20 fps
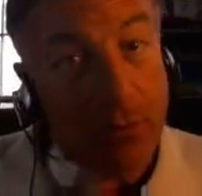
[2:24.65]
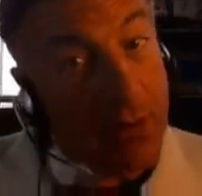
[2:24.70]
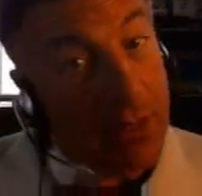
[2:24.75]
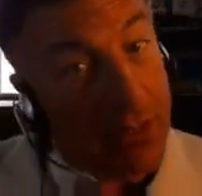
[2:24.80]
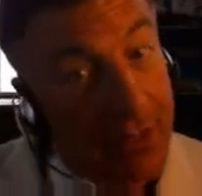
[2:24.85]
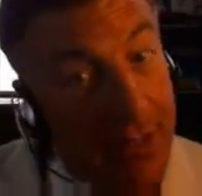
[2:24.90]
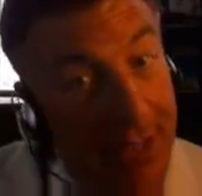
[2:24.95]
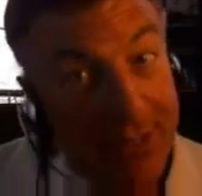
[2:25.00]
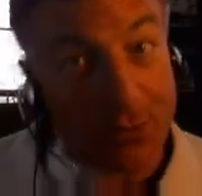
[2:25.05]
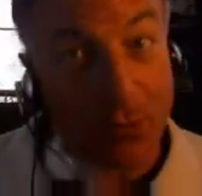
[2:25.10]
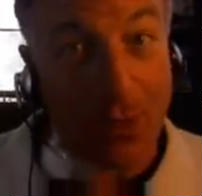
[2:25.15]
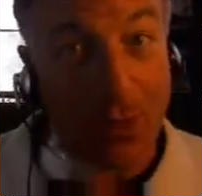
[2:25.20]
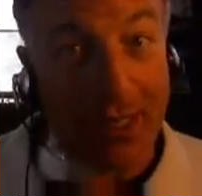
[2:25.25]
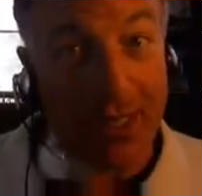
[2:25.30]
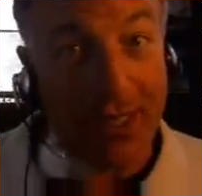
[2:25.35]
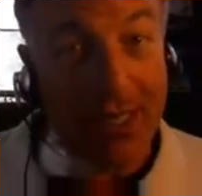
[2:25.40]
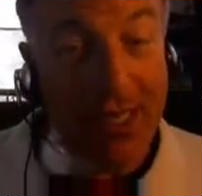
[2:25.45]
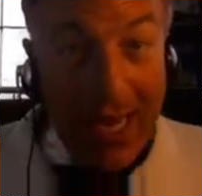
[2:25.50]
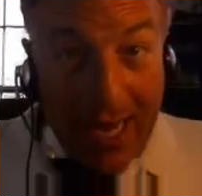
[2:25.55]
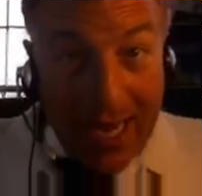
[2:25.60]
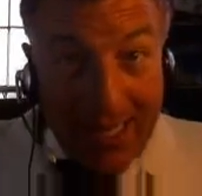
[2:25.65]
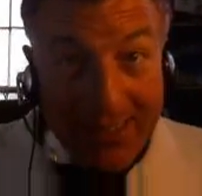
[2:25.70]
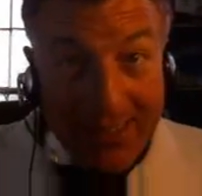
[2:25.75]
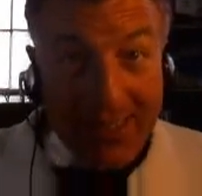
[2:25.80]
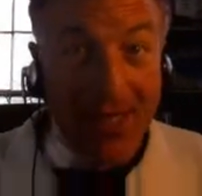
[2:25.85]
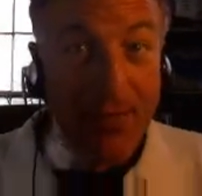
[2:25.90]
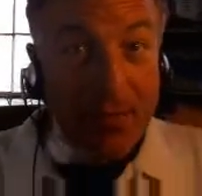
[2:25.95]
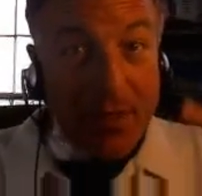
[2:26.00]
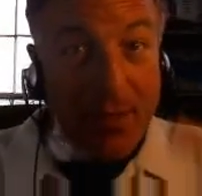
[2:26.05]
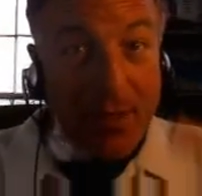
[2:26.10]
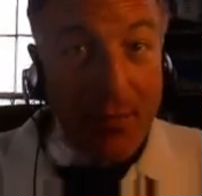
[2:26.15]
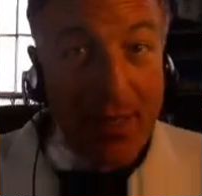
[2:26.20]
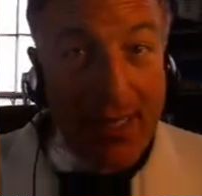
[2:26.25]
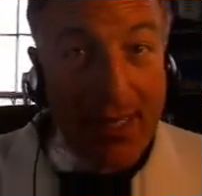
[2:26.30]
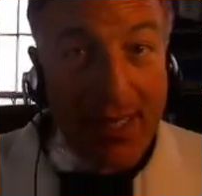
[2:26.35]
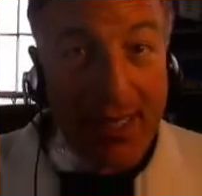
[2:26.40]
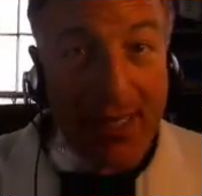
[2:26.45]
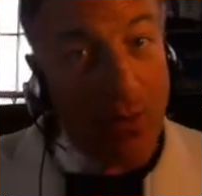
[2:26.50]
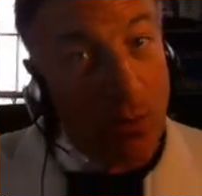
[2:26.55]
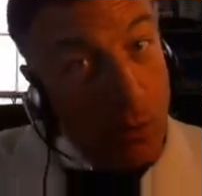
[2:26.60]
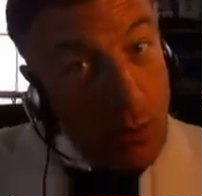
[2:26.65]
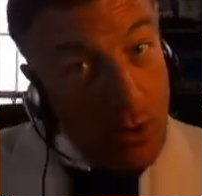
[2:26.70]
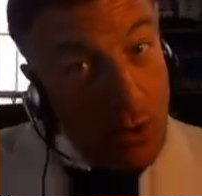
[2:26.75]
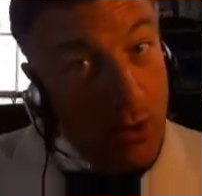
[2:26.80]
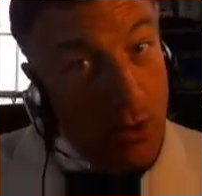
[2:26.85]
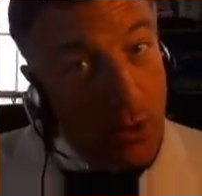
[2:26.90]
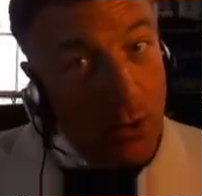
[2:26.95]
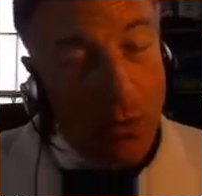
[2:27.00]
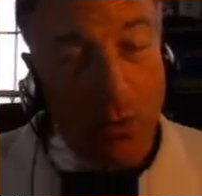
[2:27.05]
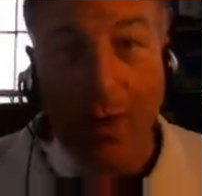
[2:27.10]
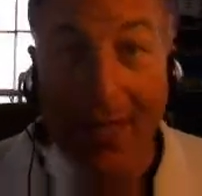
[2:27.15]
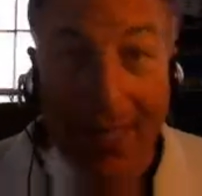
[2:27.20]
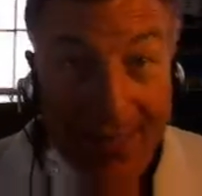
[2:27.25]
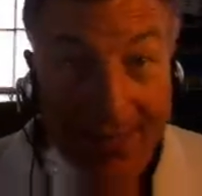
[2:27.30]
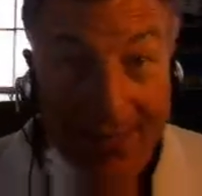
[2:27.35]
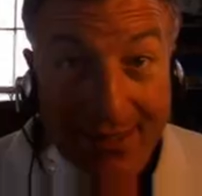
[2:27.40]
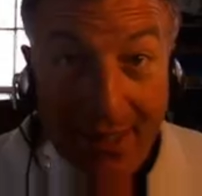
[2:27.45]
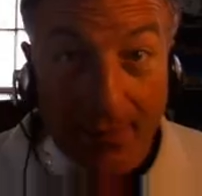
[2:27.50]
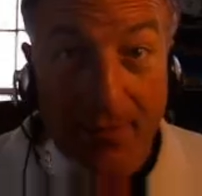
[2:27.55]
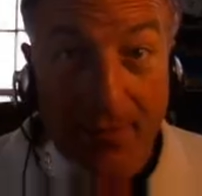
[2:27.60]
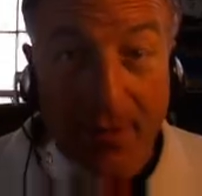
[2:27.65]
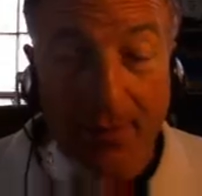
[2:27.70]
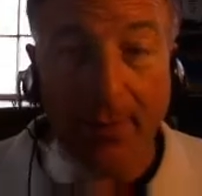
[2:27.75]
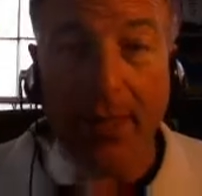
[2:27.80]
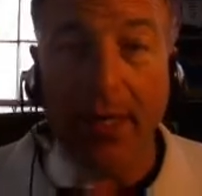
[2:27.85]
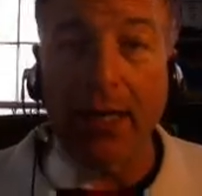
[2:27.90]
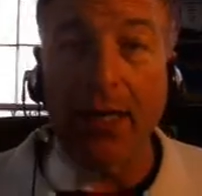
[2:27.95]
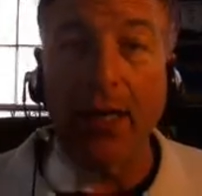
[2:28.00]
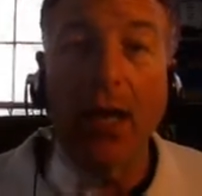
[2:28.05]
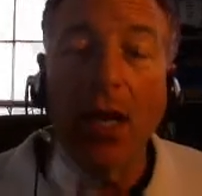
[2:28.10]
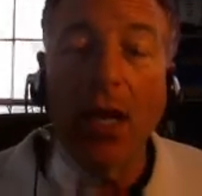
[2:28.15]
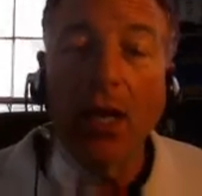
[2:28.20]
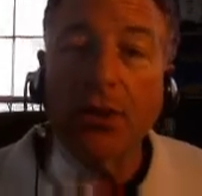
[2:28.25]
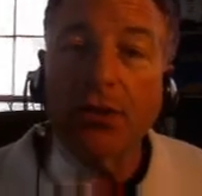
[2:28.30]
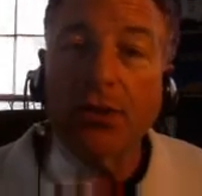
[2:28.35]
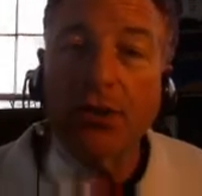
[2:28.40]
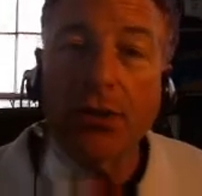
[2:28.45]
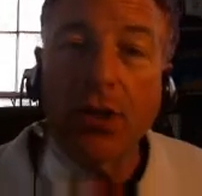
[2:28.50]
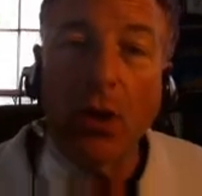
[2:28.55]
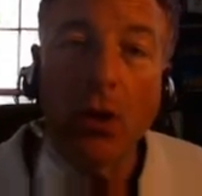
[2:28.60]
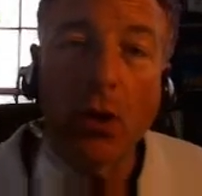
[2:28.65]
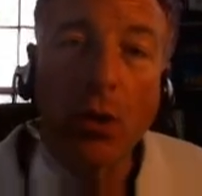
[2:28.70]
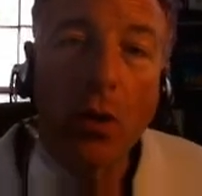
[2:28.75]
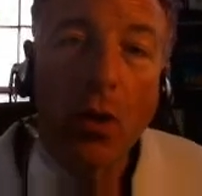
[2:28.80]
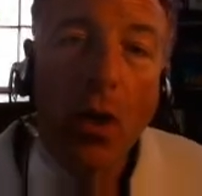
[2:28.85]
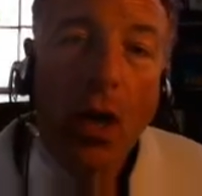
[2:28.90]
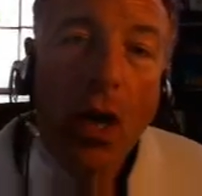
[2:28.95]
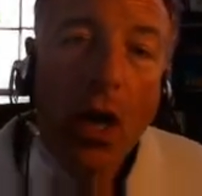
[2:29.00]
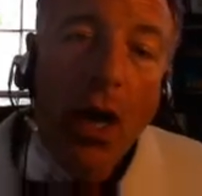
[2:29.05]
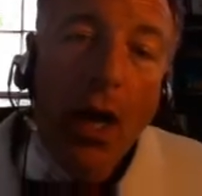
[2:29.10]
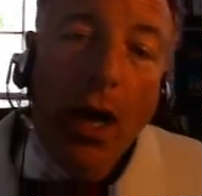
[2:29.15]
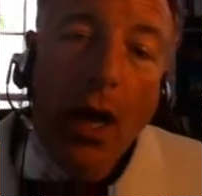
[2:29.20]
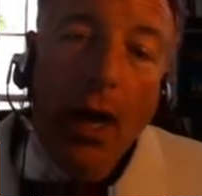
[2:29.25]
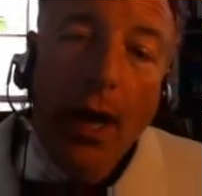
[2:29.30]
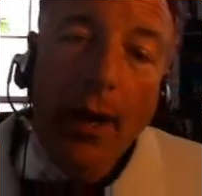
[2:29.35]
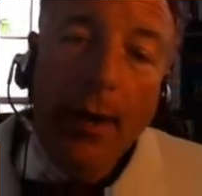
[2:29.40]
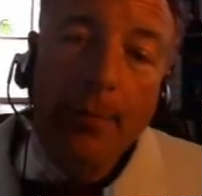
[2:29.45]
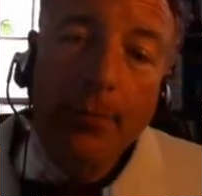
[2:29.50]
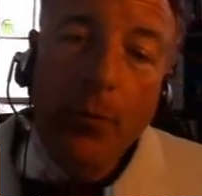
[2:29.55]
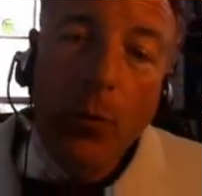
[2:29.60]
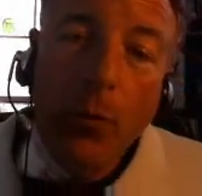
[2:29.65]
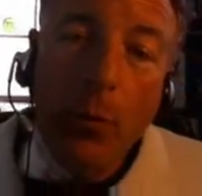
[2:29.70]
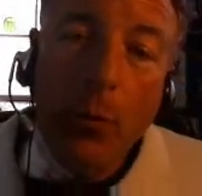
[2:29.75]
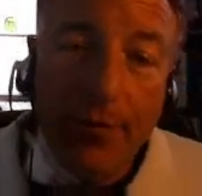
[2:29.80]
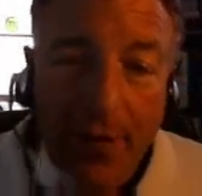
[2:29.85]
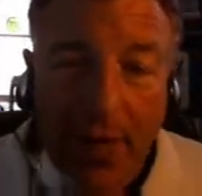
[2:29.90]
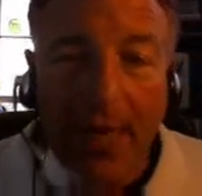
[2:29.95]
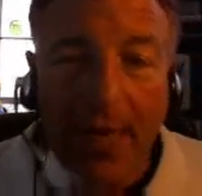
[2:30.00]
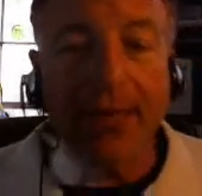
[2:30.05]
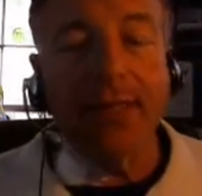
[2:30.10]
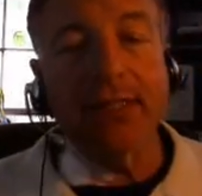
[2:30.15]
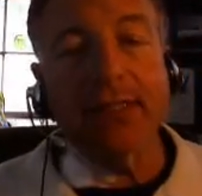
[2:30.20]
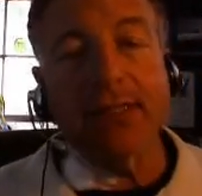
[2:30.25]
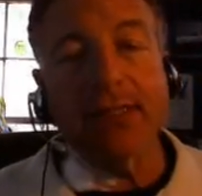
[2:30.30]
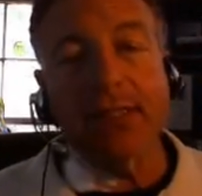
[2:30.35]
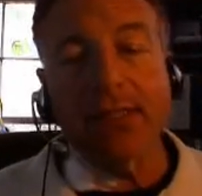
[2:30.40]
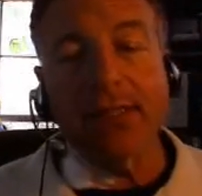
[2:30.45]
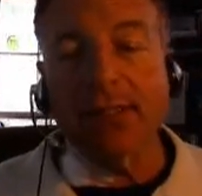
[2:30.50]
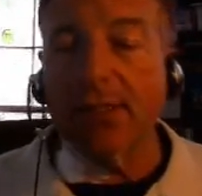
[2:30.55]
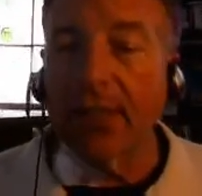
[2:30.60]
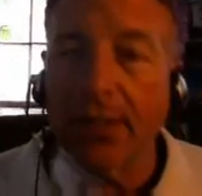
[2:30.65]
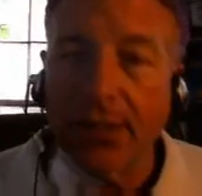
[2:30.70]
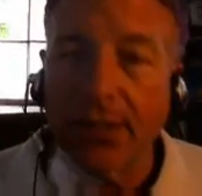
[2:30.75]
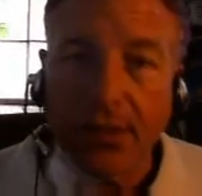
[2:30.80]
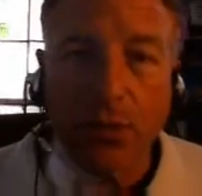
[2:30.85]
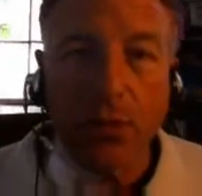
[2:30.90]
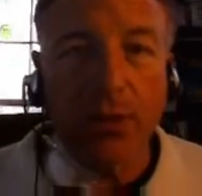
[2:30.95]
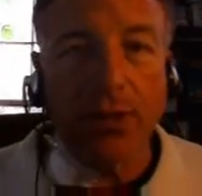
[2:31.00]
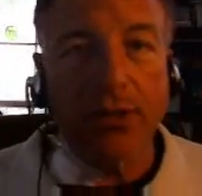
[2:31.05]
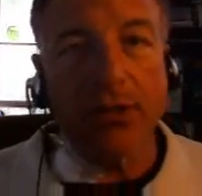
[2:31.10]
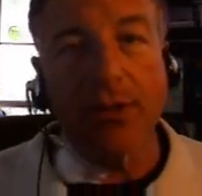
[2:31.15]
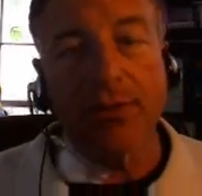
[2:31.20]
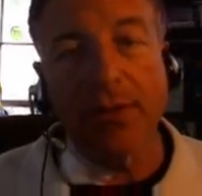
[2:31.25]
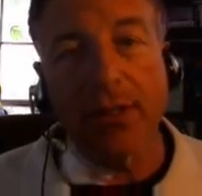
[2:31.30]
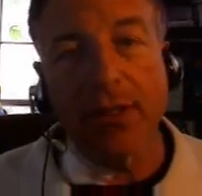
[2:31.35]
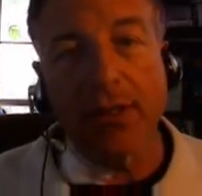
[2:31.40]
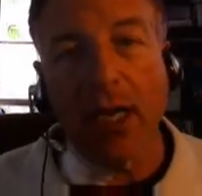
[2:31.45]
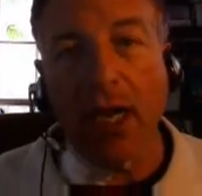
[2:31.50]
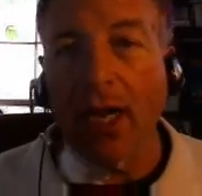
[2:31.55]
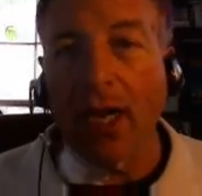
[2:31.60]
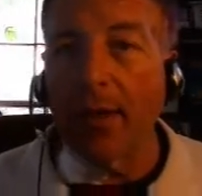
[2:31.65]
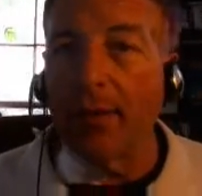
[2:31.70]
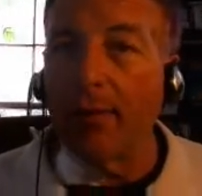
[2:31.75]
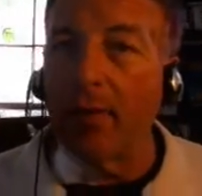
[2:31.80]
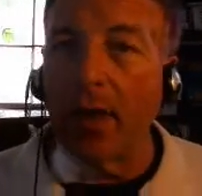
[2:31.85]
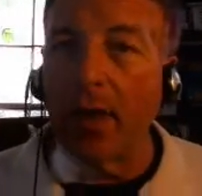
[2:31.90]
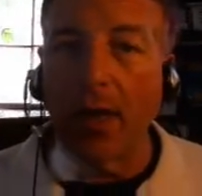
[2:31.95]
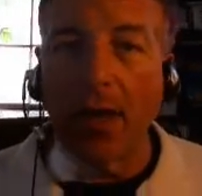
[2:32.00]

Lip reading: Well, guess what? It's up to me. Woohoo! It's up to me. So we've had these success stories over time.